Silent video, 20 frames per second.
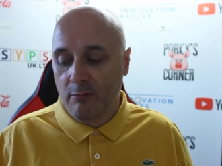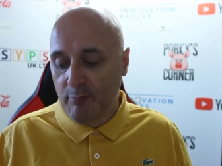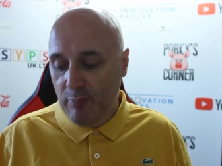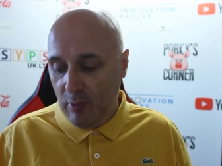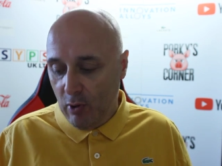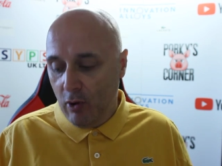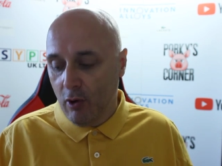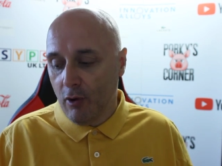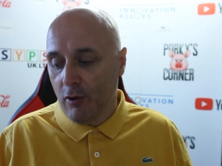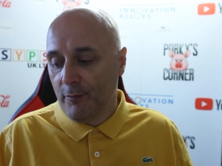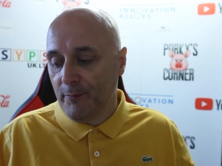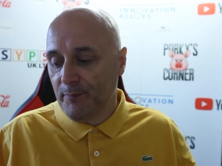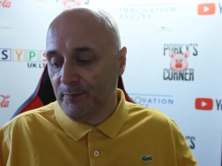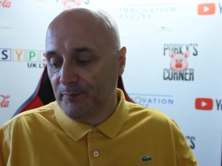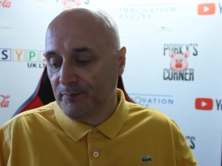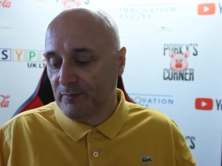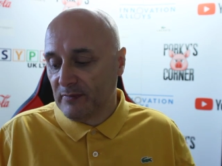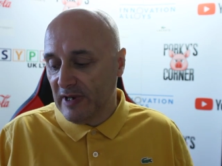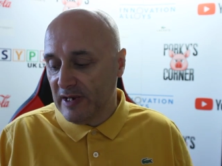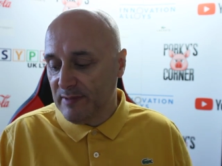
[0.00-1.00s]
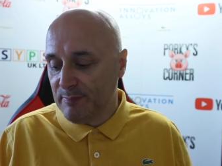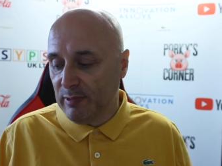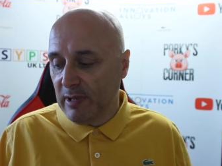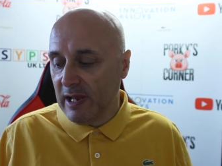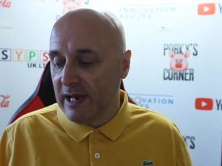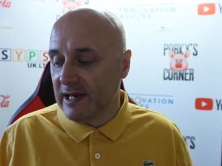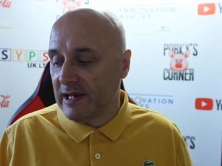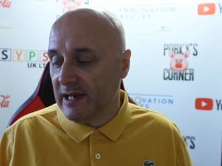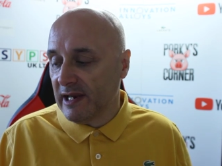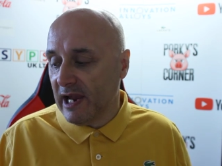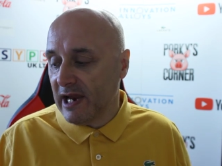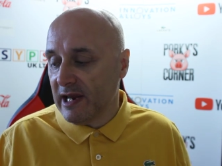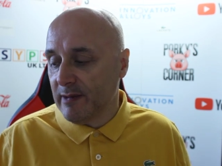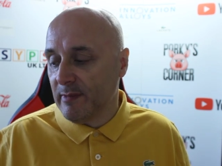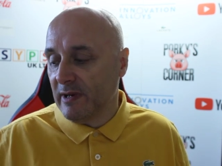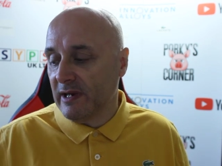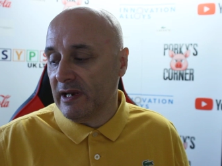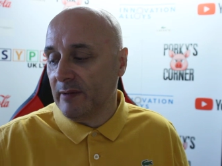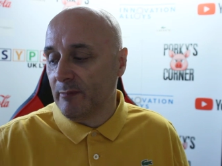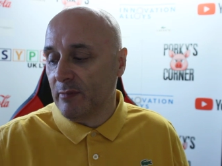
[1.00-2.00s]
But he's playing
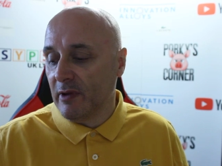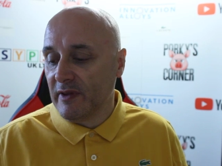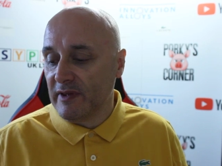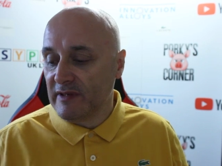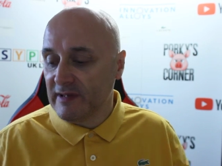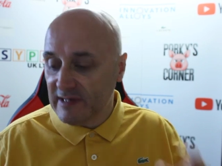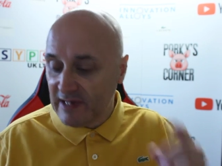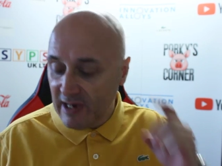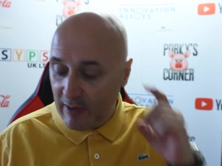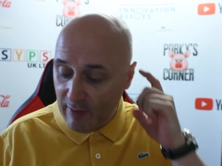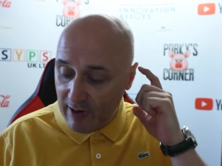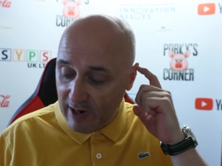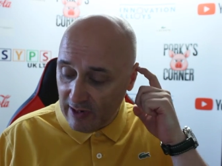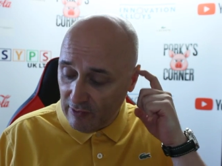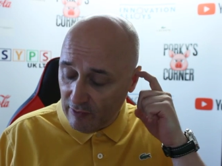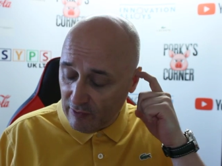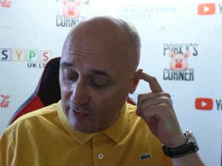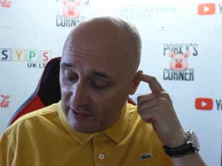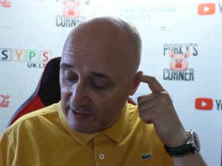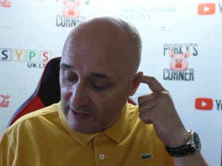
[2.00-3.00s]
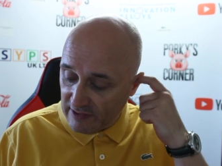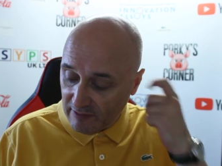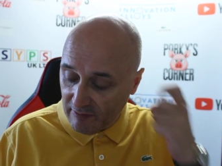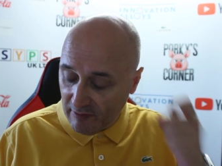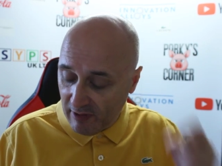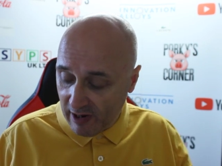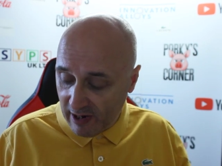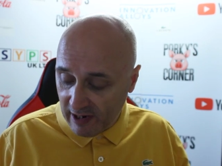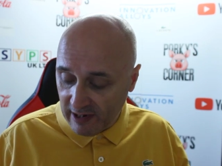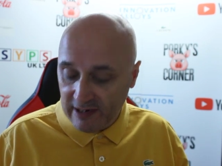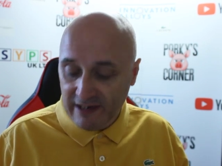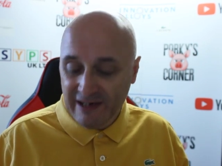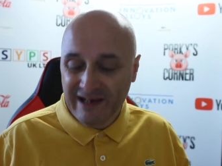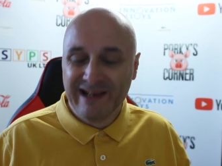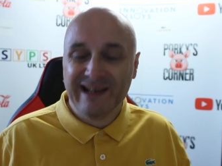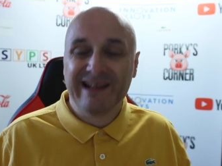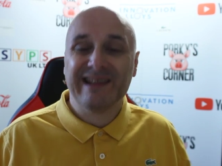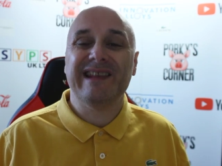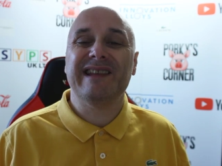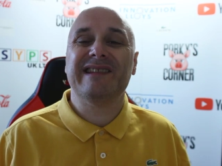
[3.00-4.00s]
game in it. But this is how I look at it, right?
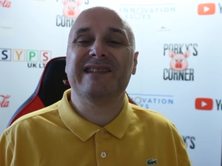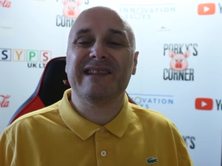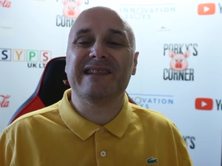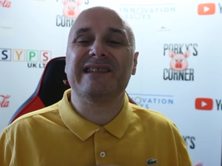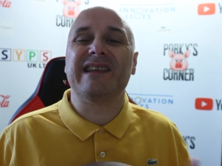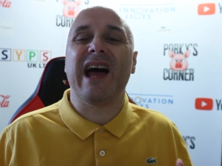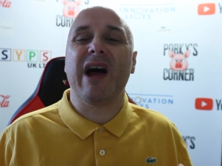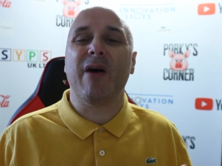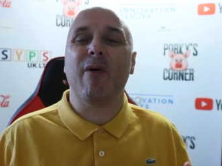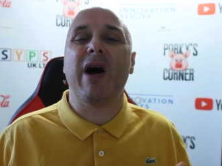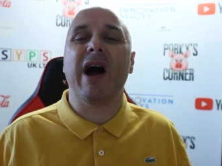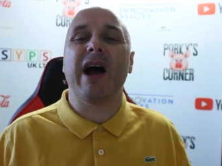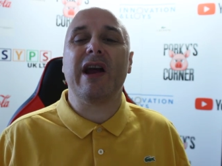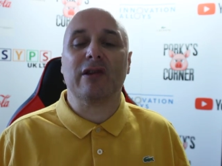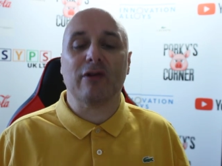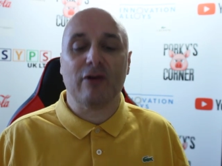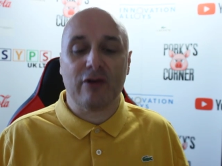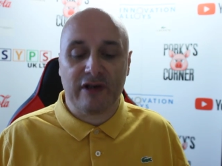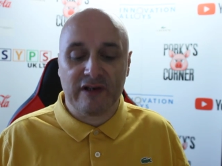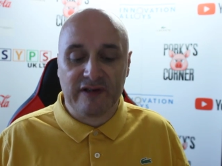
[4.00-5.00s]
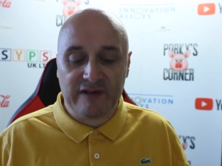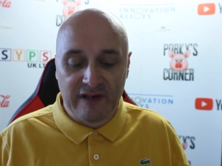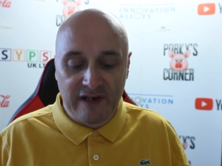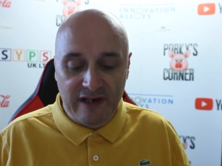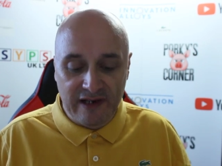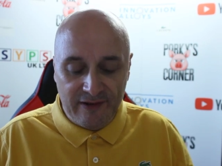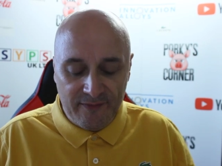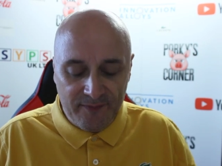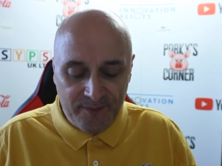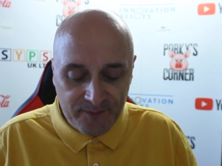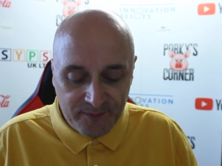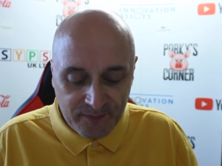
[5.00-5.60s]
This is how I look at it.